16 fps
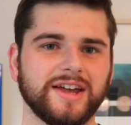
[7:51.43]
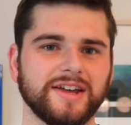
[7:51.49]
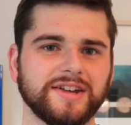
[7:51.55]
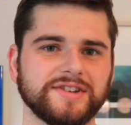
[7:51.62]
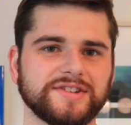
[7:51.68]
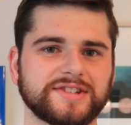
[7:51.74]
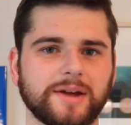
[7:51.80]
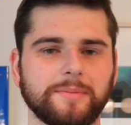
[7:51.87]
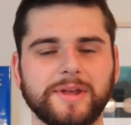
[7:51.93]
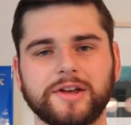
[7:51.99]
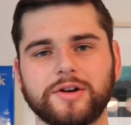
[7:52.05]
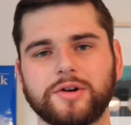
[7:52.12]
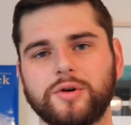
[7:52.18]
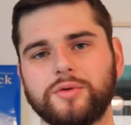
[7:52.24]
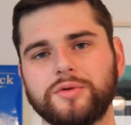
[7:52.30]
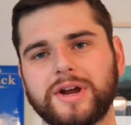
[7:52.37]
is
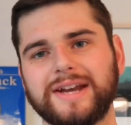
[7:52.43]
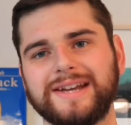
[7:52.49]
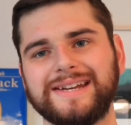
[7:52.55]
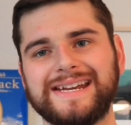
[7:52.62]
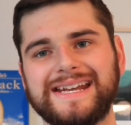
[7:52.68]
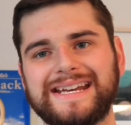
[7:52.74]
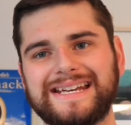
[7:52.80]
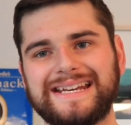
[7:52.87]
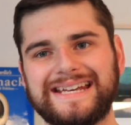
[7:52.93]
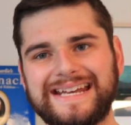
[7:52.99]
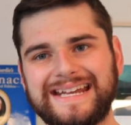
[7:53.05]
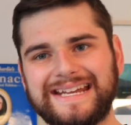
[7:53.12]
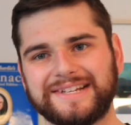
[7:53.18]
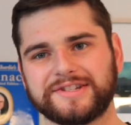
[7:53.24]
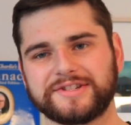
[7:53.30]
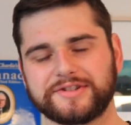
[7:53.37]
something called a
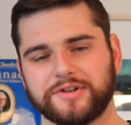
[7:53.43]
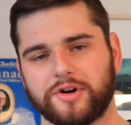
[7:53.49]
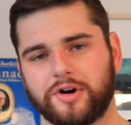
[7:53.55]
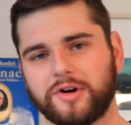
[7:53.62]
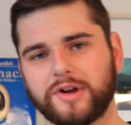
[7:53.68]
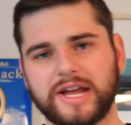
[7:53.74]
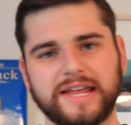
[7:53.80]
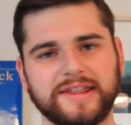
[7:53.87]
net-net stock.